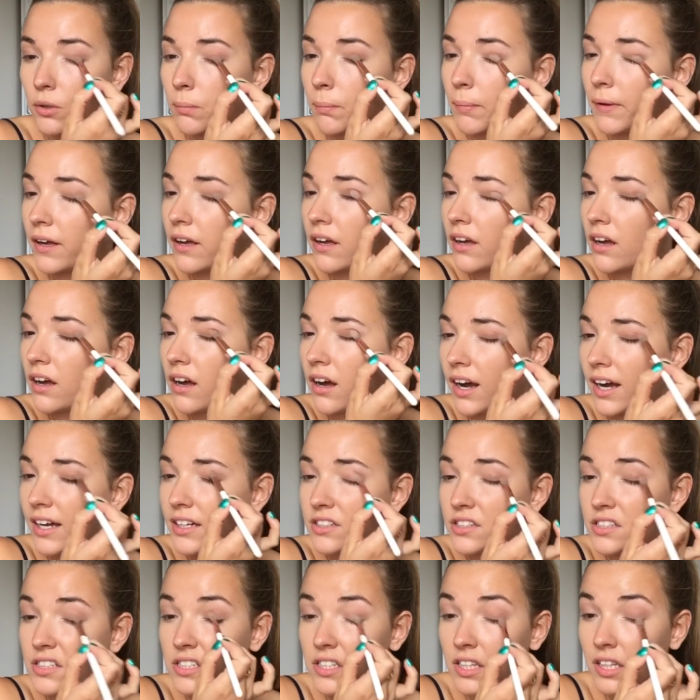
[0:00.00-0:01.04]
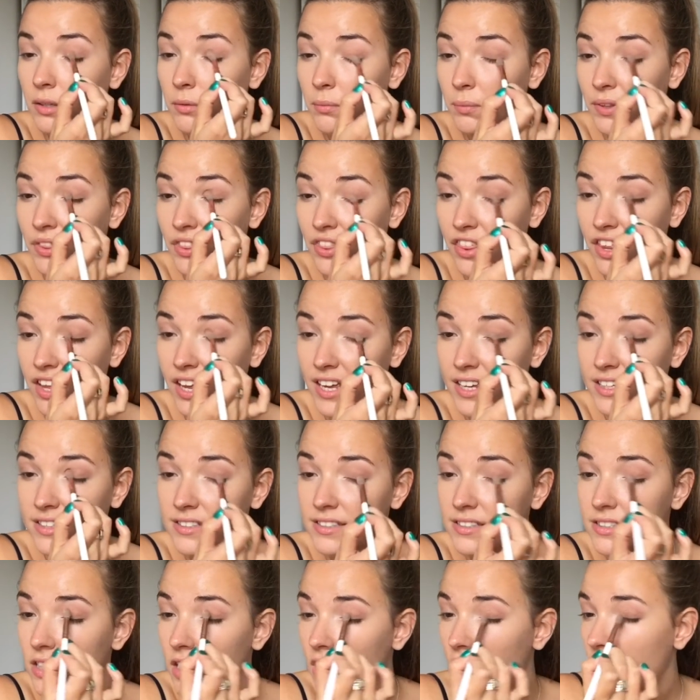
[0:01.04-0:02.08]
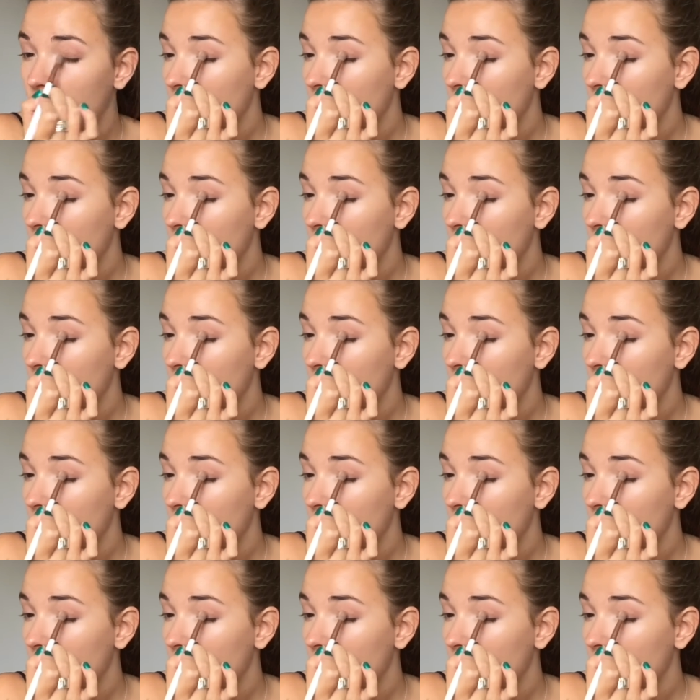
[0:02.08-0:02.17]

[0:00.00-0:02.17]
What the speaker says: But I just think with this,